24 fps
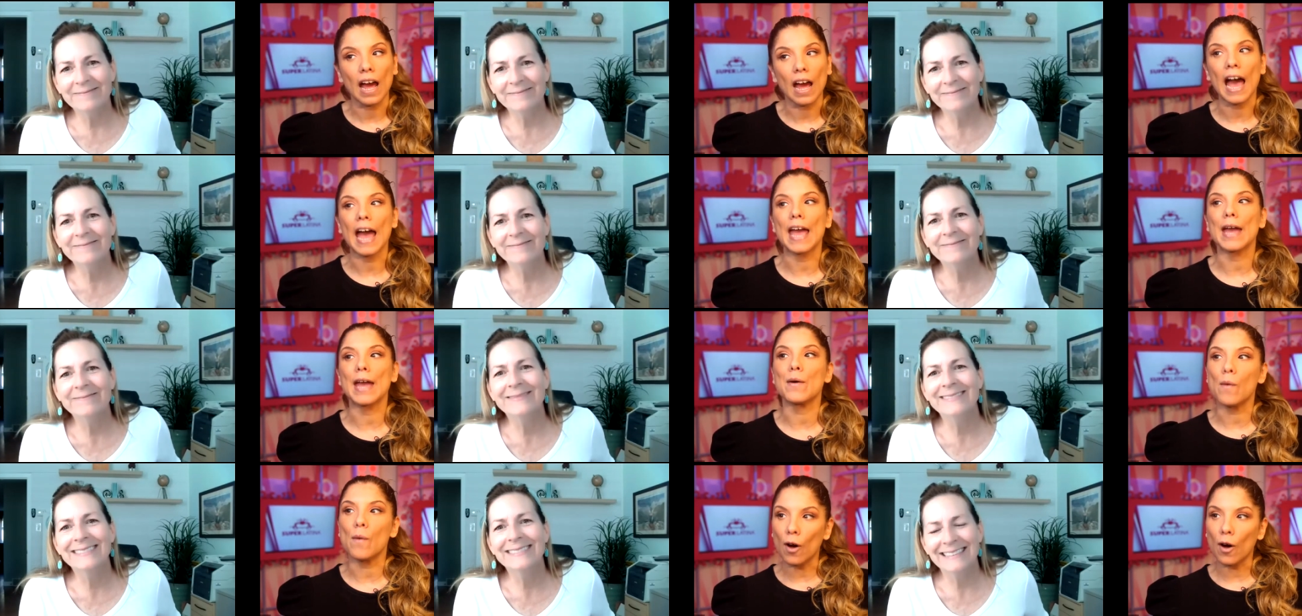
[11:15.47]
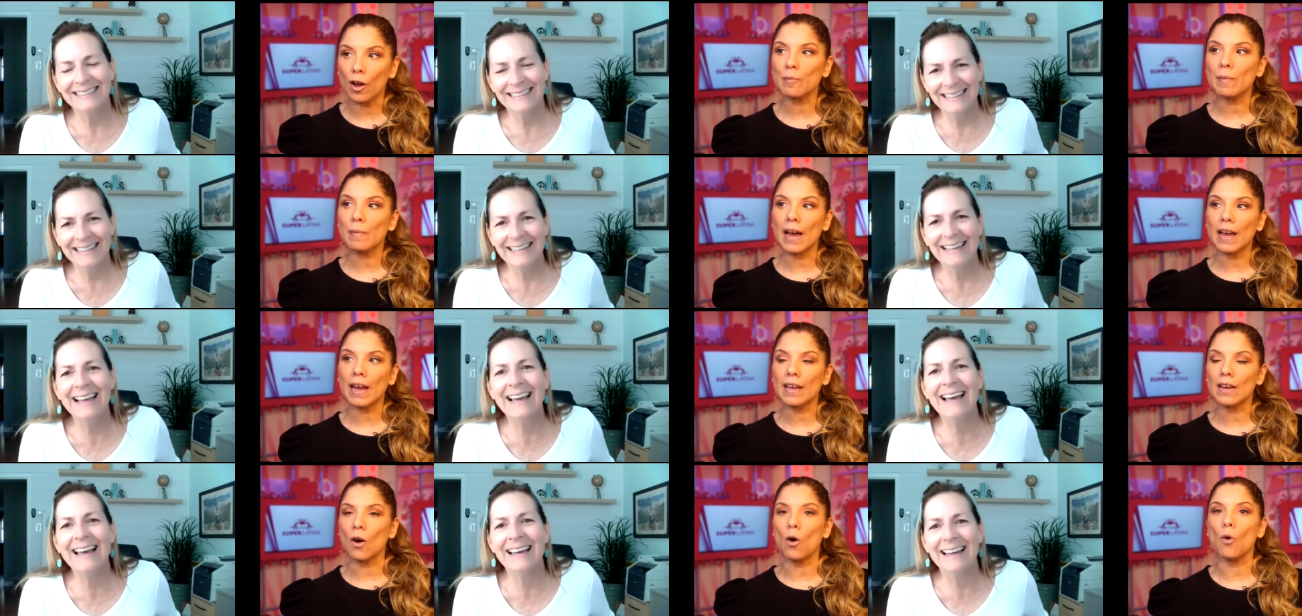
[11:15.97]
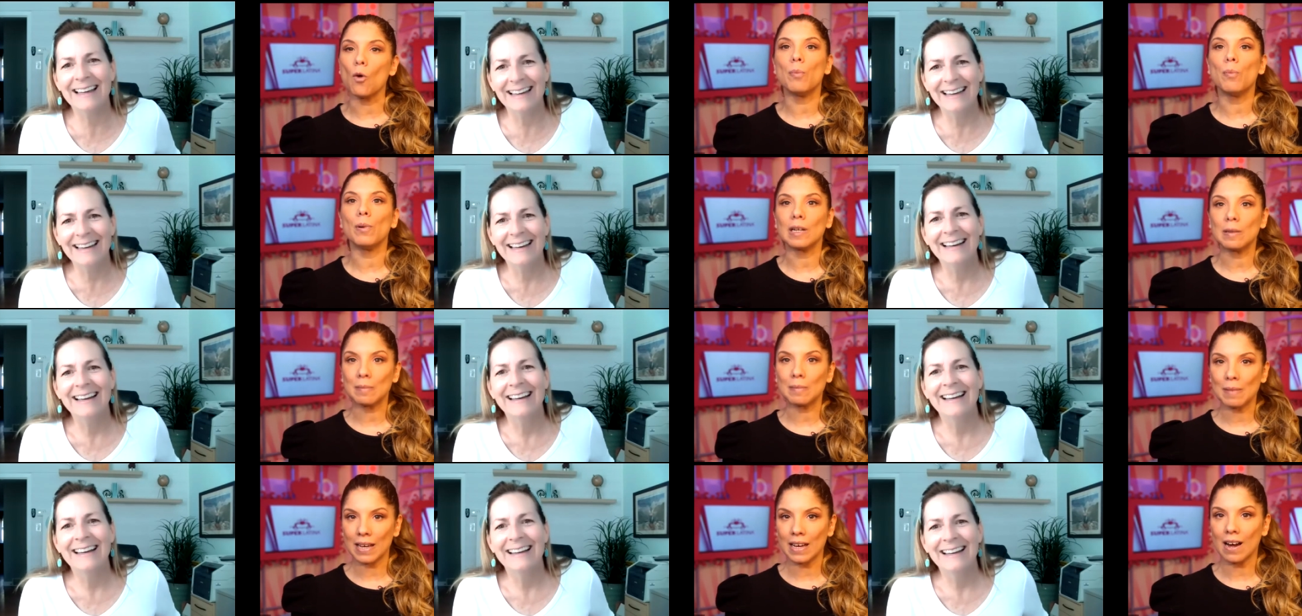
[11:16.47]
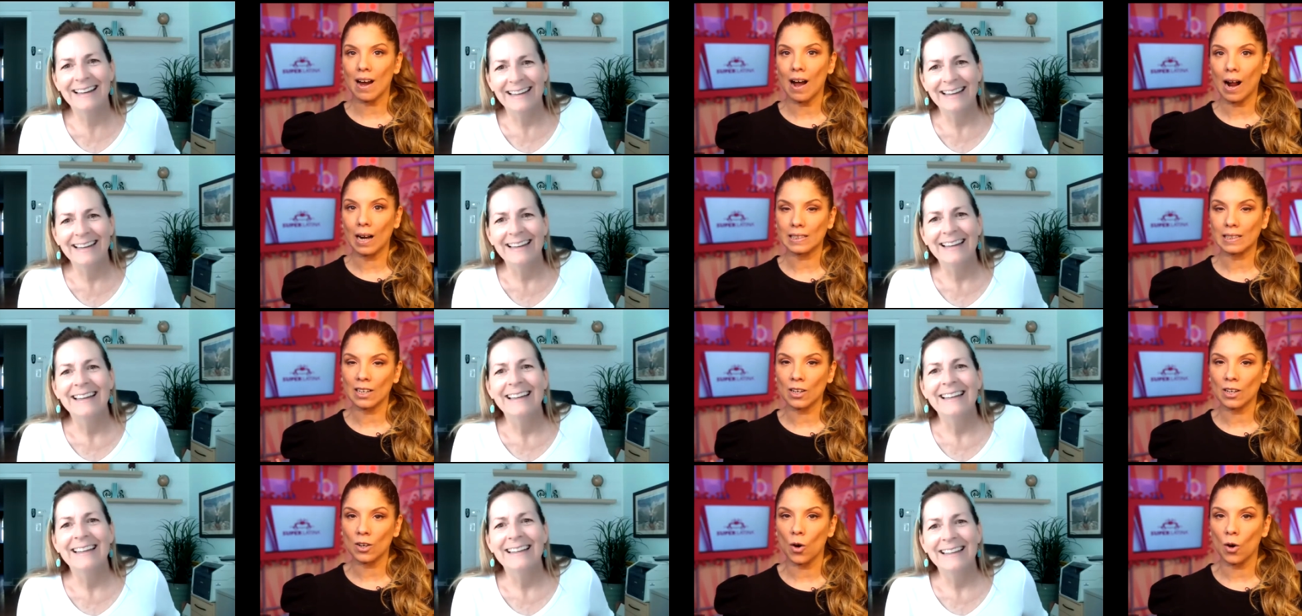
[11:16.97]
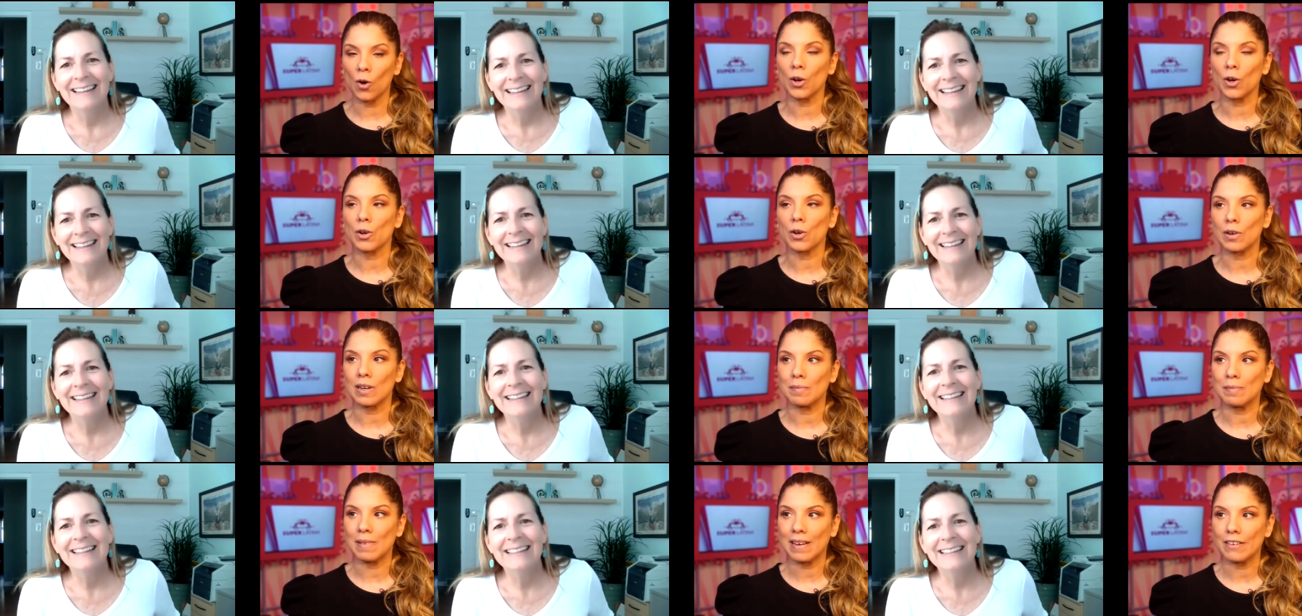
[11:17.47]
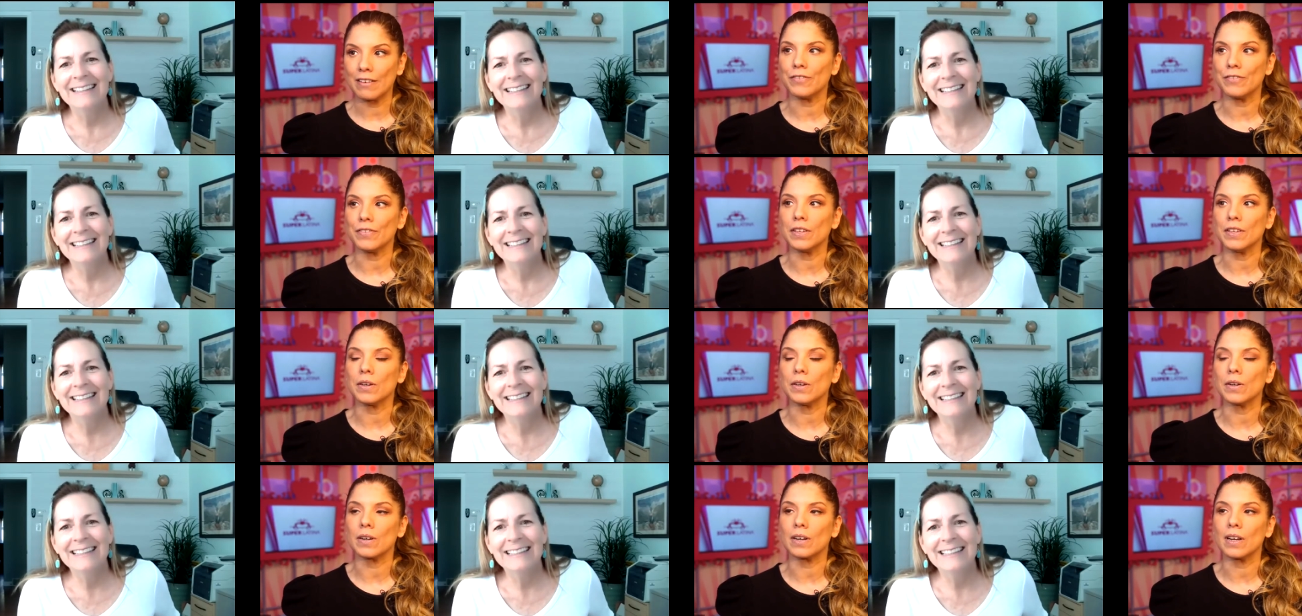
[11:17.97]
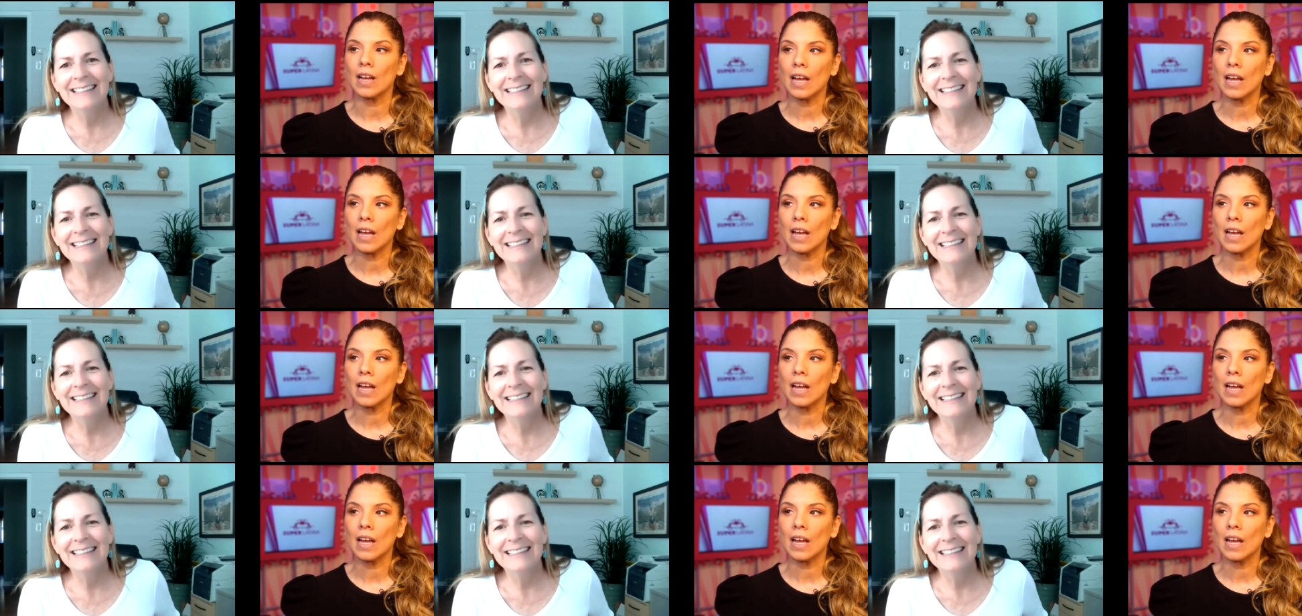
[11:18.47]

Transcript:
Speaker 1: I won by opening my heart and conquering my fear.